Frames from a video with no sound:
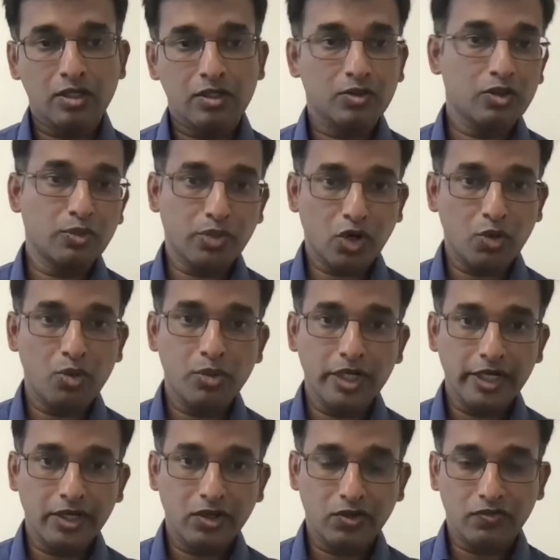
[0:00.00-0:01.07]
the
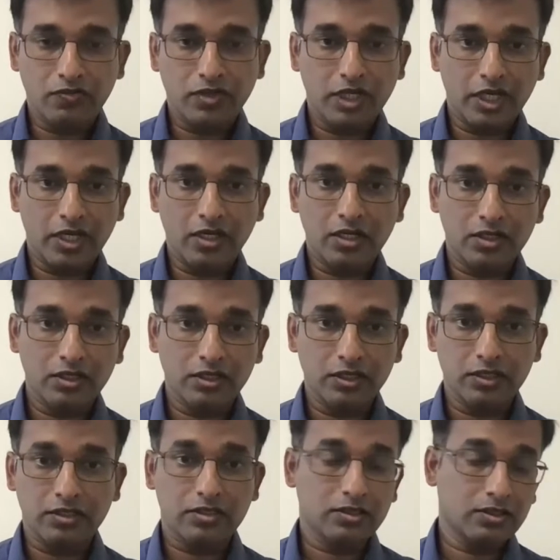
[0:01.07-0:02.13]
probability of that
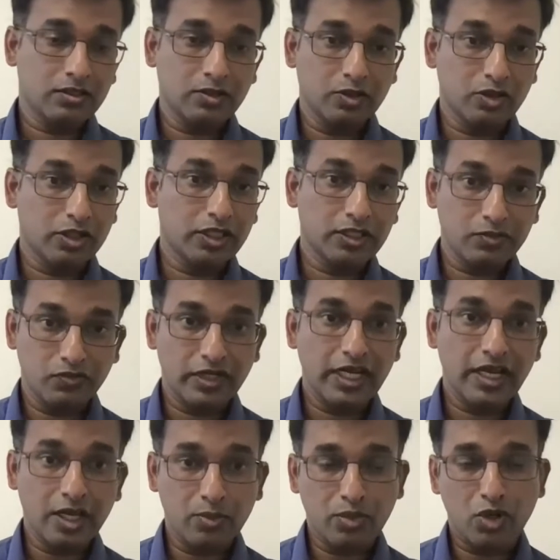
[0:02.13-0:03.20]
is very
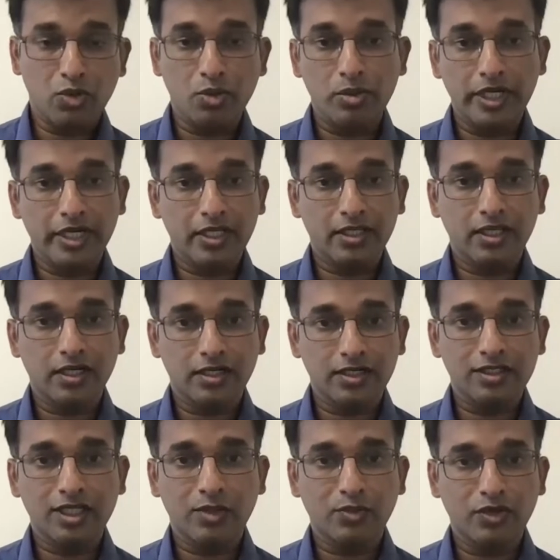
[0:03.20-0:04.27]
high probability that it's
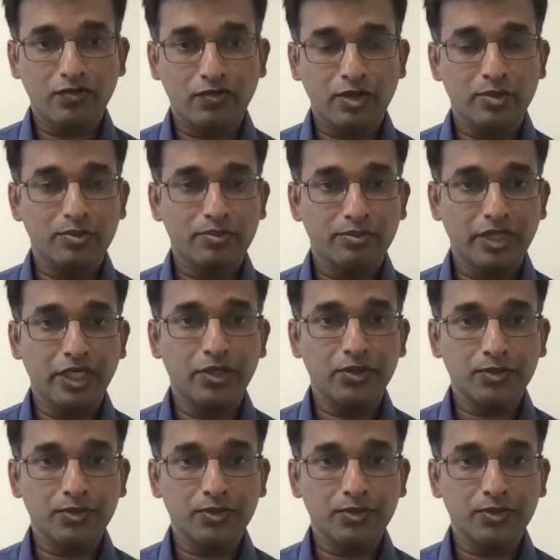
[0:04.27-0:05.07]
coming from Pino.